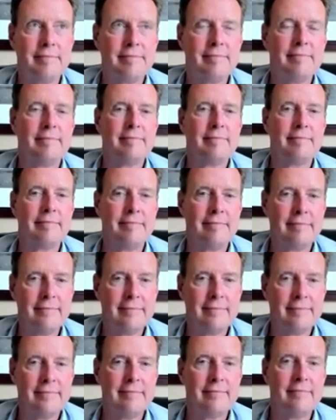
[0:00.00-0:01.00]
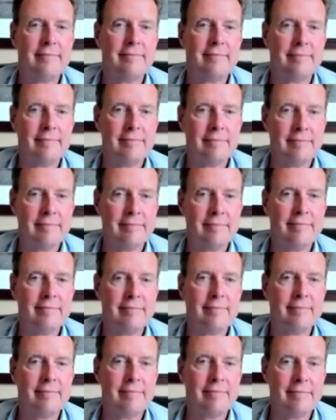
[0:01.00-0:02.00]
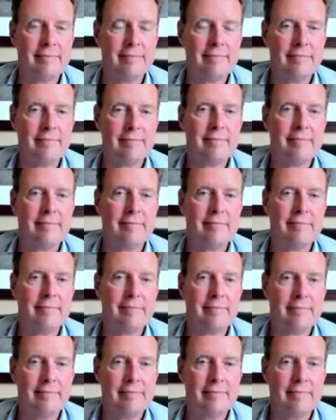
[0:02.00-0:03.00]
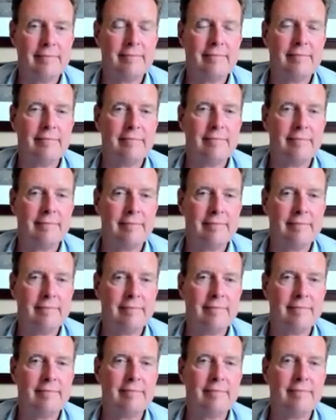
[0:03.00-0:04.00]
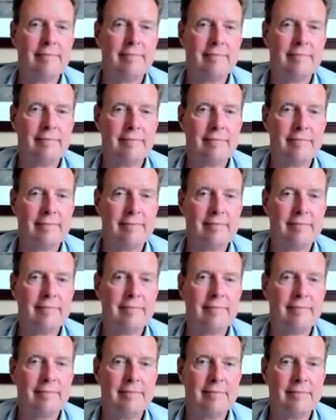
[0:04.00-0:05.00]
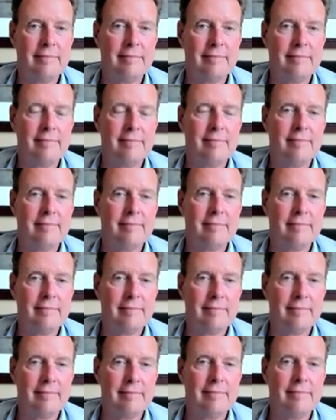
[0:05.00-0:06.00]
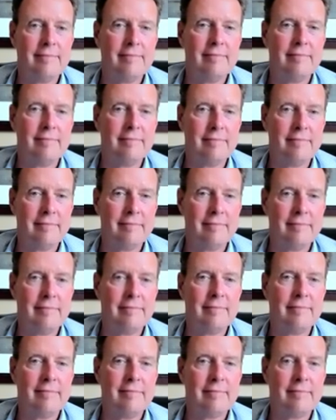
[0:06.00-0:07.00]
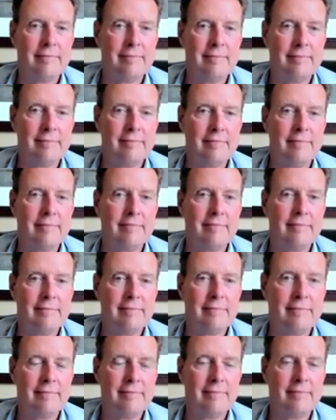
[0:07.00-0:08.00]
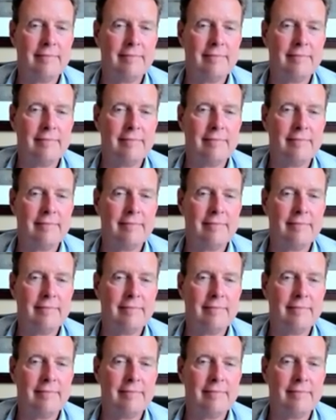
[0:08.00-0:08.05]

(not speaking)